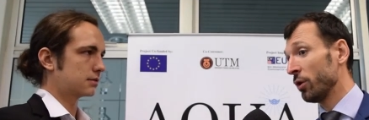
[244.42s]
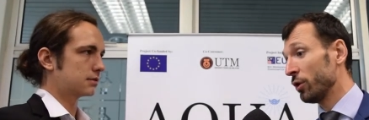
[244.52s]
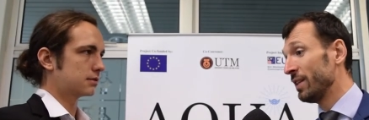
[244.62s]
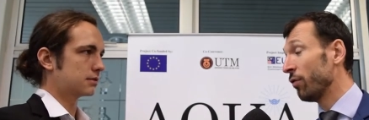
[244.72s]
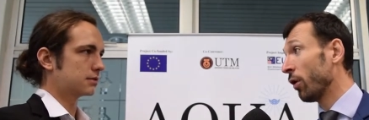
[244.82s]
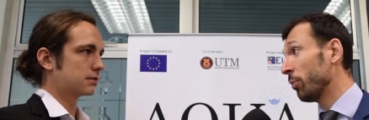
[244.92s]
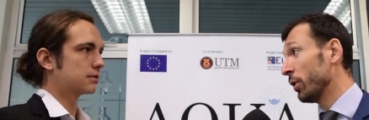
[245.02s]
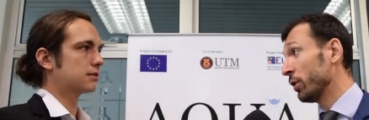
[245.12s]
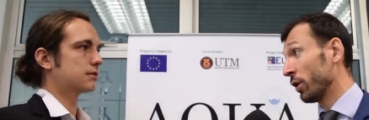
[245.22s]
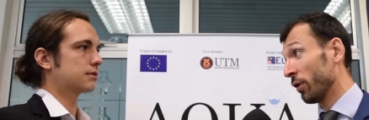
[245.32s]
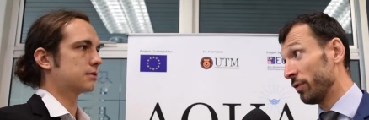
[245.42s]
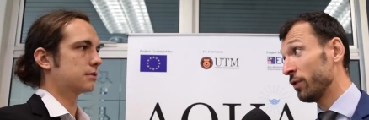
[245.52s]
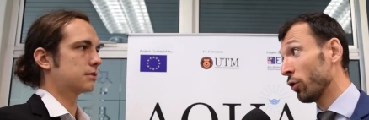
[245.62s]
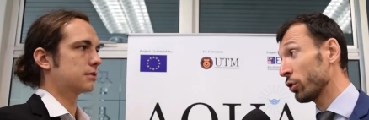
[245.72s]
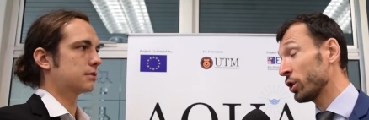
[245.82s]
Speaker 1: the development of
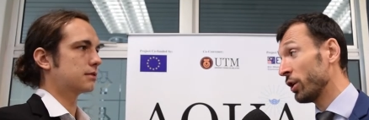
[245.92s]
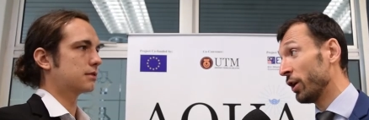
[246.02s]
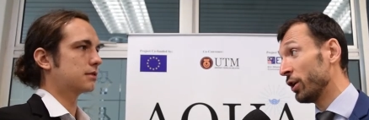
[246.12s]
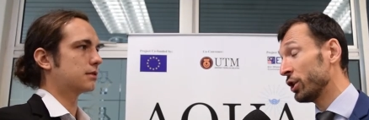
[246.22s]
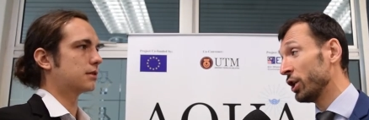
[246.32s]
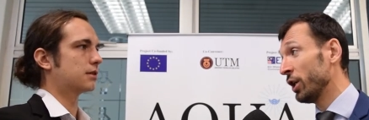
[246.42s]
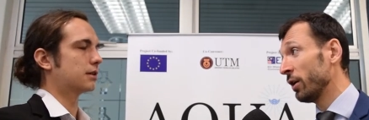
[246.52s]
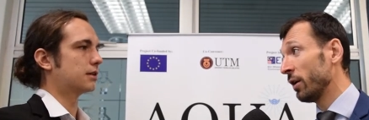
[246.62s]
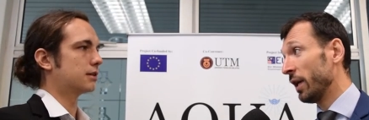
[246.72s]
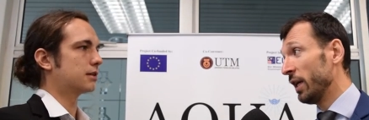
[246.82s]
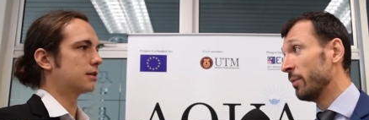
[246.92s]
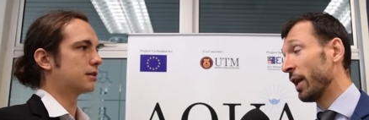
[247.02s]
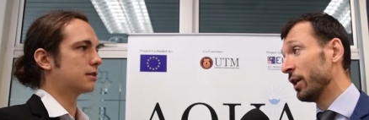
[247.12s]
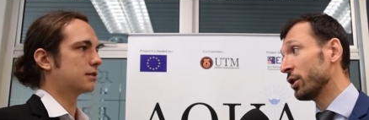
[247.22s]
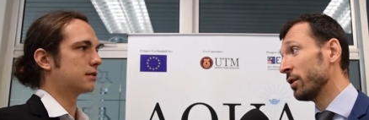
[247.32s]
this ocean energy in
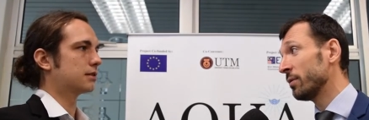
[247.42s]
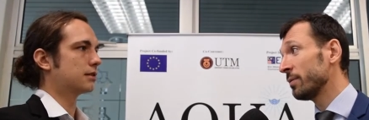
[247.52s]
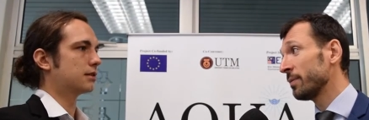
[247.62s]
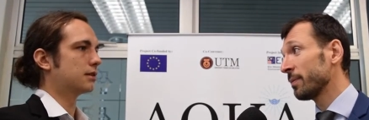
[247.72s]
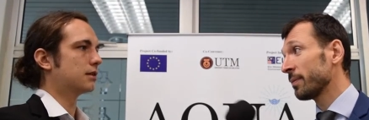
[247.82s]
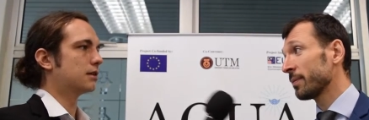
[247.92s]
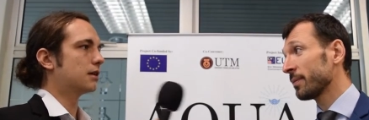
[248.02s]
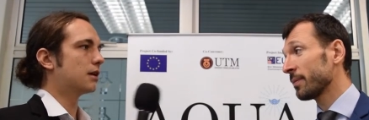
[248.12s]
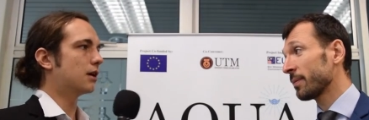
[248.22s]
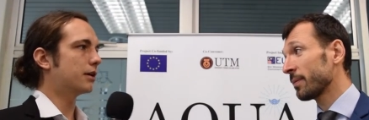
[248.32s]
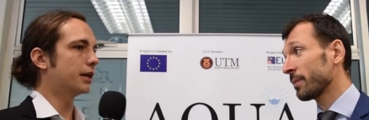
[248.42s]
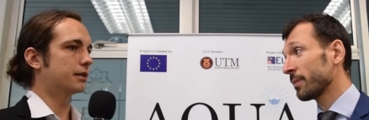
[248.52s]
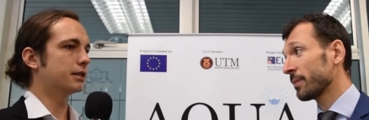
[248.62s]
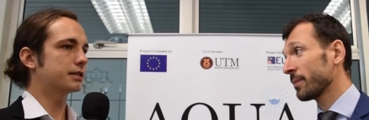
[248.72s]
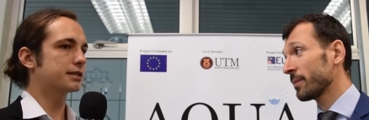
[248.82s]
Malaysia.
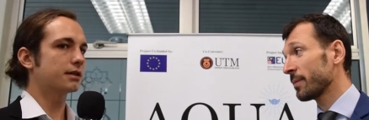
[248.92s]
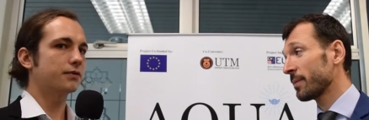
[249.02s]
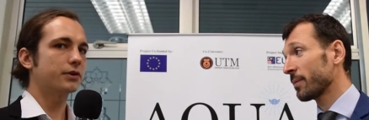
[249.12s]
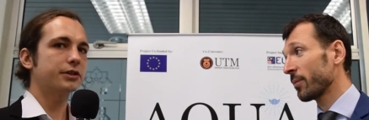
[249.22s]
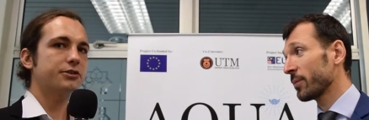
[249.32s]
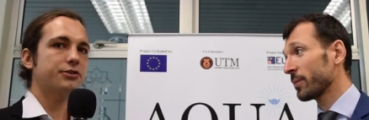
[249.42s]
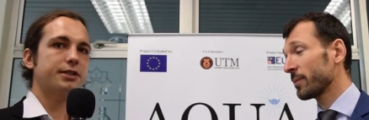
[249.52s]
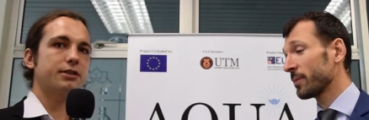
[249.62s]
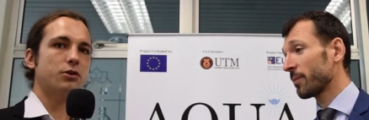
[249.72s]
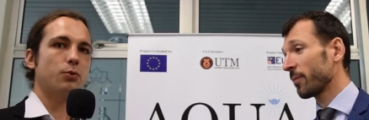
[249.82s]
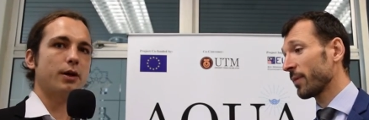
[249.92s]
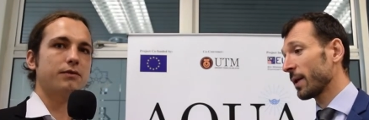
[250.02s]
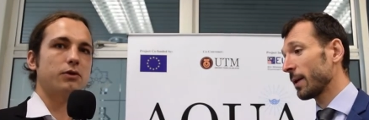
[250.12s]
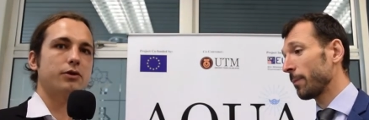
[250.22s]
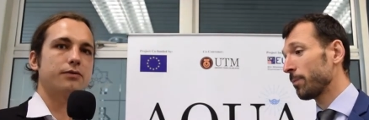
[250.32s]
Okay, that's uh, very interesting. So we
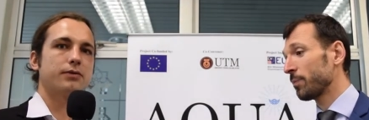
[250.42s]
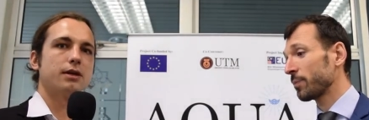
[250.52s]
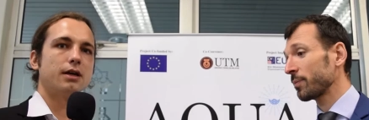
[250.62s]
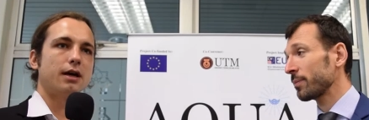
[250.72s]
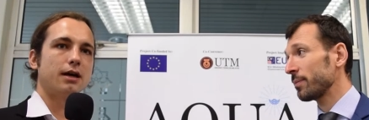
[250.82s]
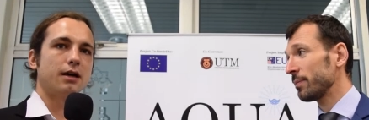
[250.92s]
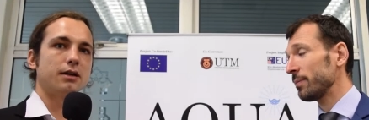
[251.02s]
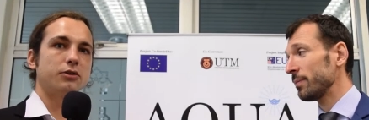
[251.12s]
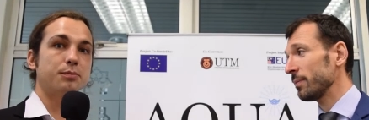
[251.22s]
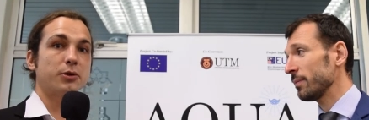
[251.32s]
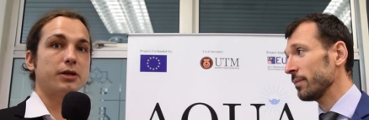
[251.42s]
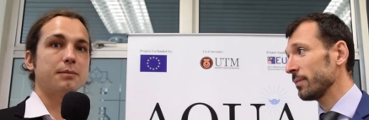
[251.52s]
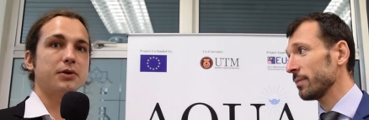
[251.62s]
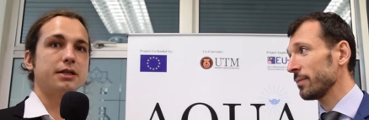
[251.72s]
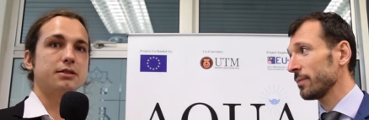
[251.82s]
Speaker 2: have a lot of uh, European
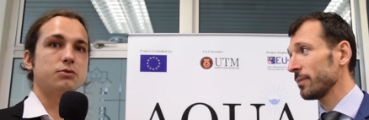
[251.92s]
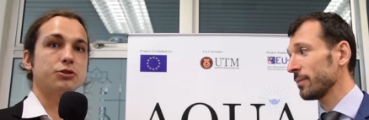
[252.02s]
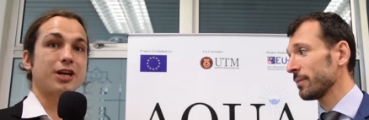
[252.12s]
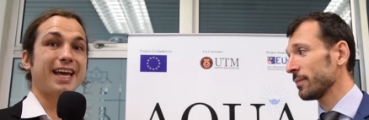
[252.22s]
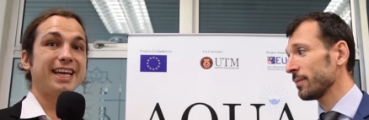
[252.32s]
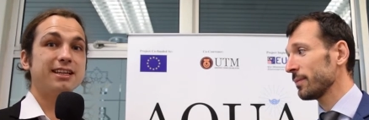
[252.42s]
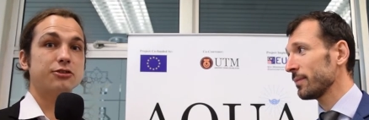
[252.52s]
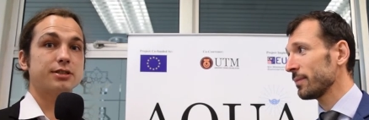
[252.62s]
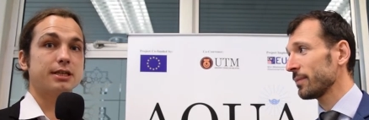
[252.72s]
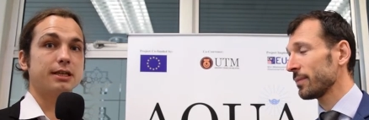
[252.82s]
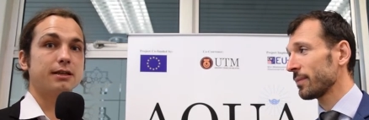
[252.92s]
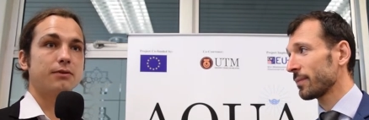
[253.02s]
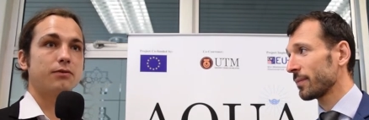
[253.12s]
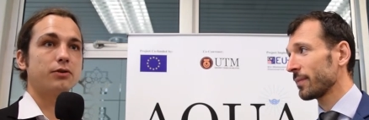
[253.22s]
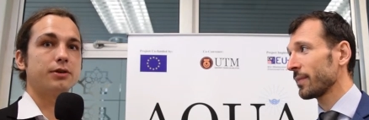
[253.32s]
companies which are interesting
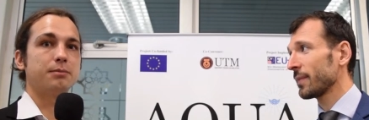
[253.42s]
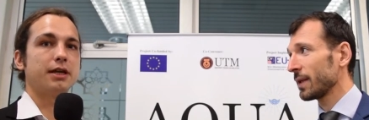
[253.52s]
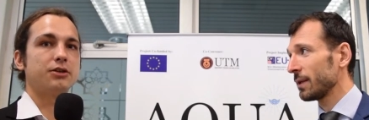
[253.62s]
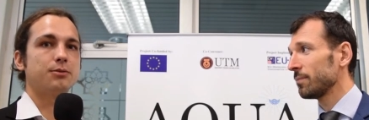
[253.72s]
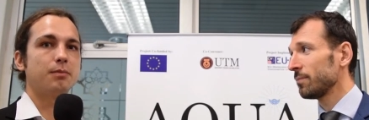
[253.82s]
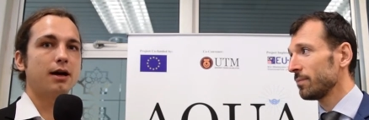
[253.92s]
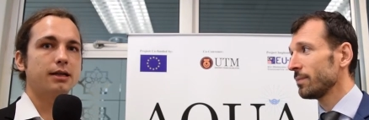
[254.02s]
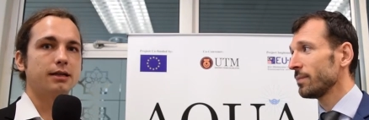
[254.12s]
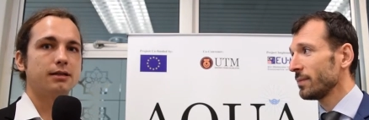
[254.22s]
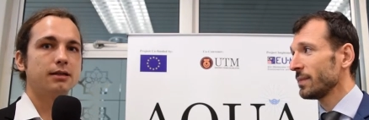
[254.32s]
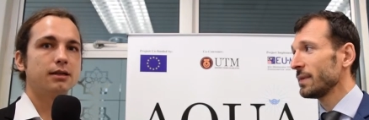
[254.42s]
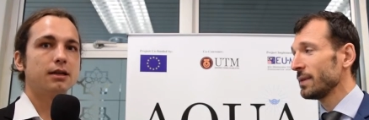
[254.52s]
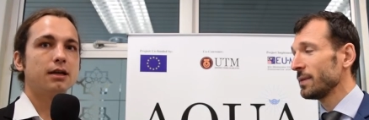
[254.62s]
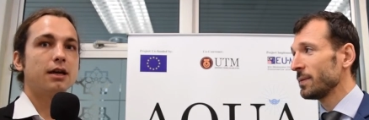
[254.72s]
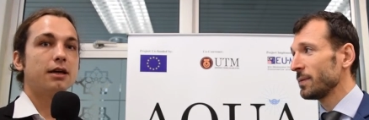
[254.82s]
for the Malaysian market.
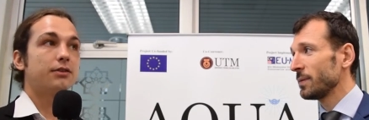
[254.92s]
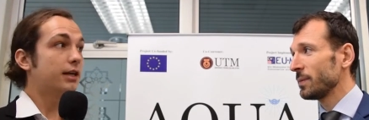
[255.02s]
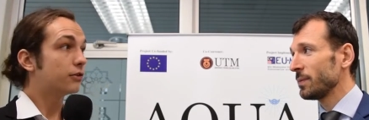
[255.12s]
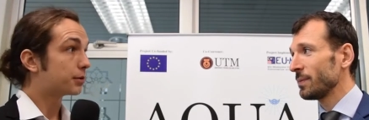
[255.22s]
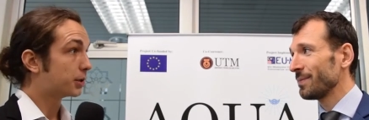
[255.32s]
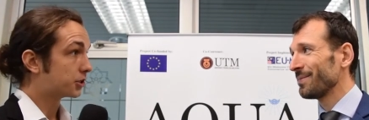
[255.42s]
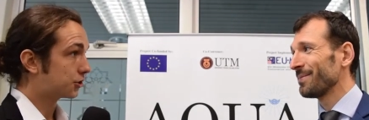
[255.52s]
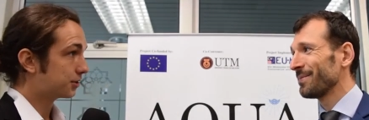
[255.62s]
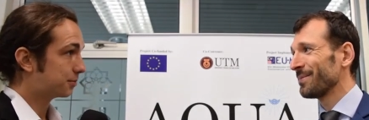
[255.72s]
Thank you very much,